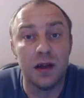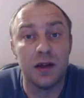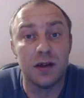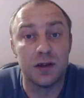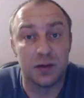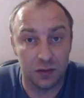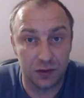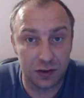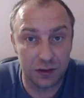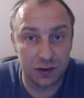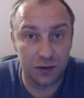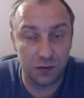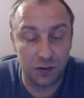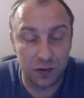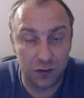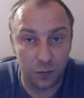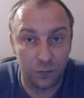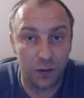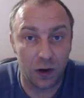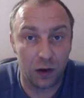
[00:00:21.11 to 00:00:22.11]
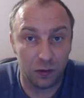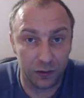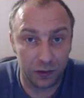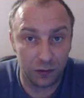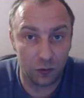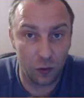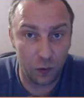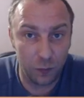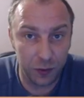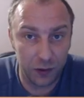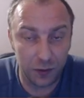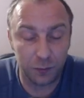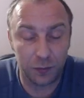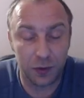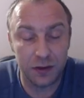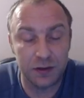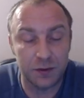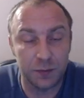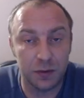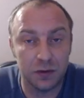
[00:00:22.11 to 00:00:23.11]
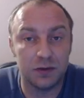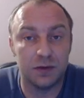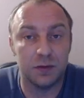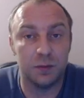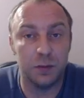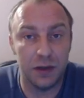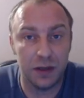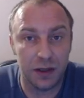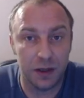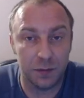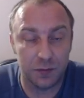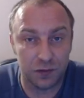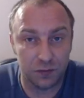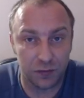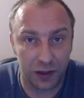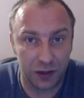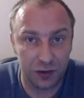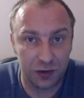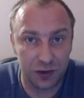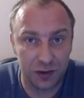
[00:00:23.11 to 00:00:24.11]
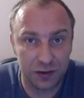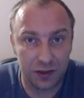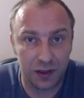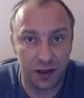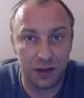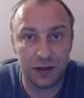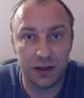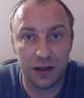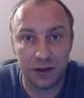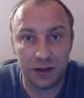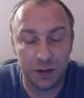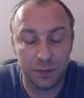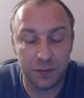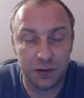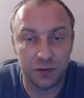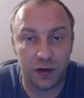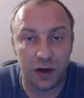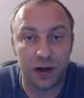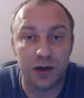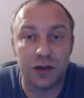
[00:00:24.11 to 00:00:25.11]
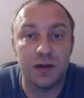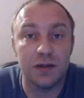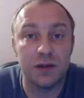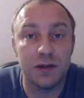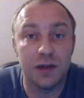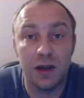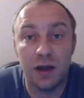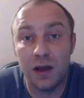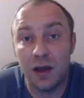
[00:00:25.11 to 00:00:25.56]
So in this series we're following opening principles, middle game strategies and the end game strategies.